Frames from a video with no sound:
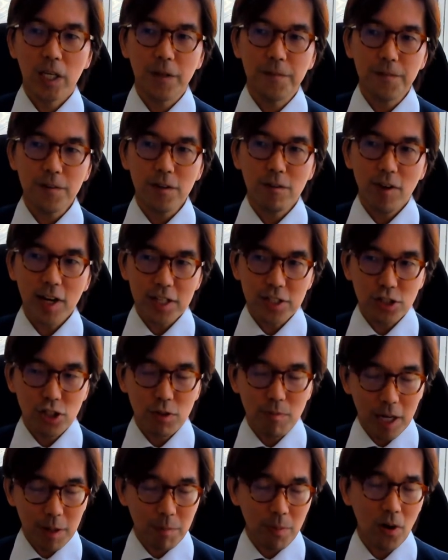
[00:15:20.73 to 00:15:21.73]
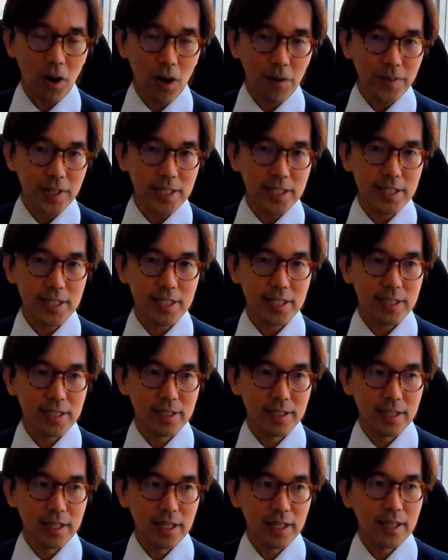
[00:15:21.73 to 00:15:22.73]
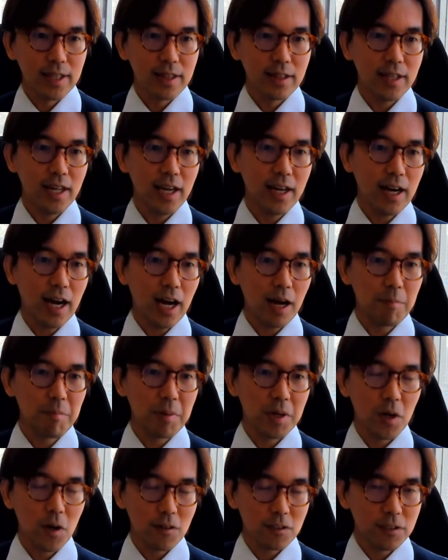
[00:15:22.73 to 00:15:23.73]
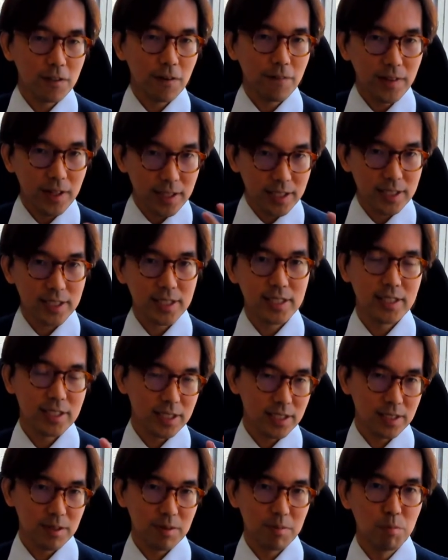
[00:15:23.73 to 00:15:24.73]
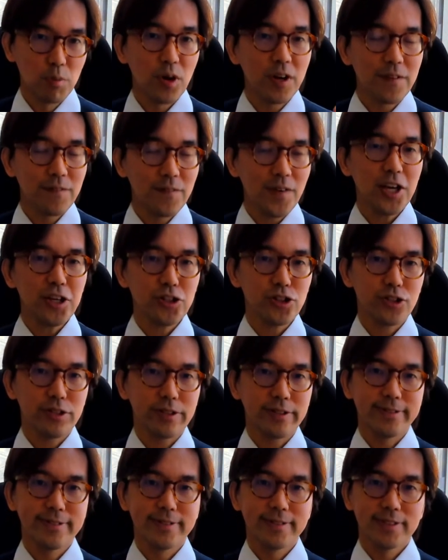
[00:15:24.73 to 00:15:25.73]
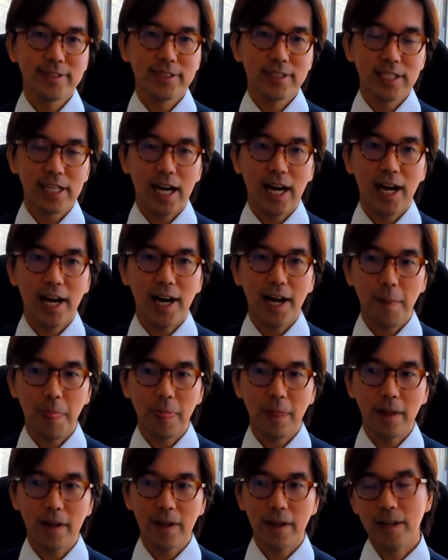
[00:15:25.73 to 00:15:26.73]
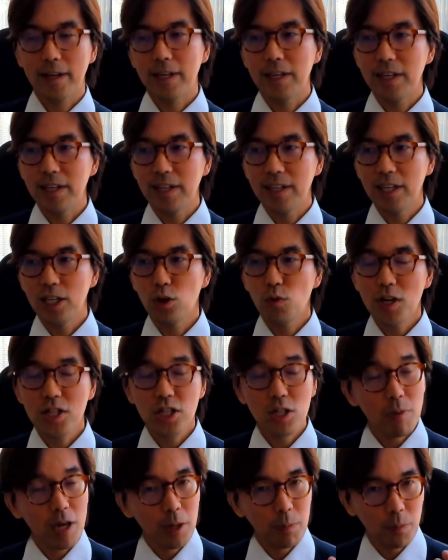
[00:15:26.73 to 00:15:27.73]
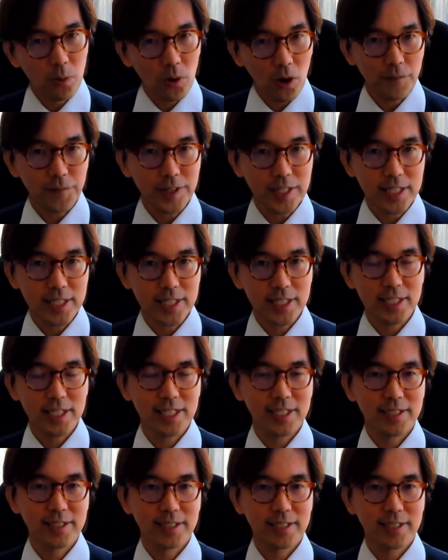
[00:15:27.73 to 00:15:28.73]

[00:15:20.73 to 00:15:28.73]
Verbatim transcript: If you rush to make profits, then uh, because of this motivation, um, you want to make profits